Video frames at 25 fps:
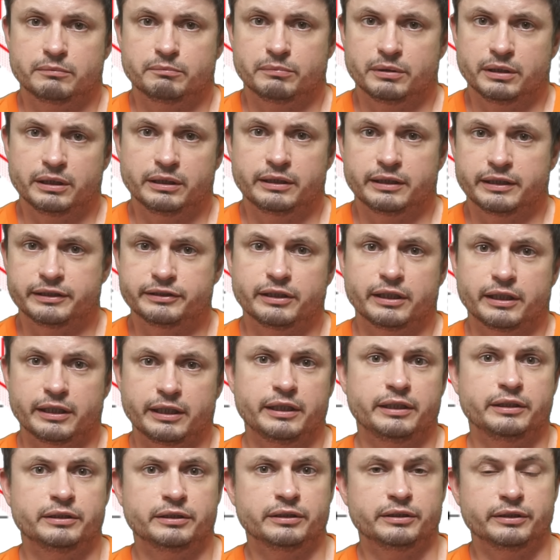But as I
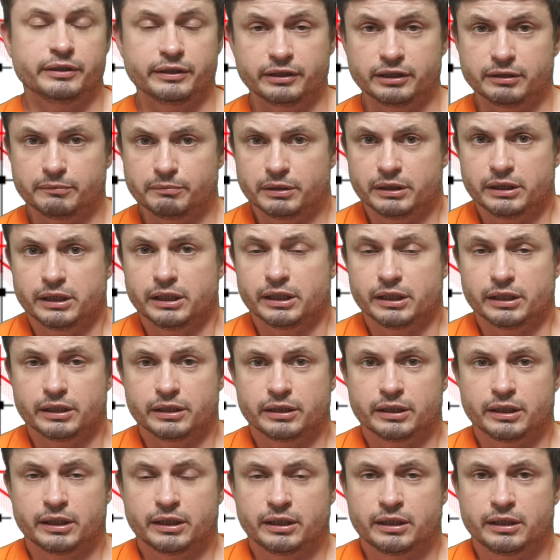hinted in the beginning,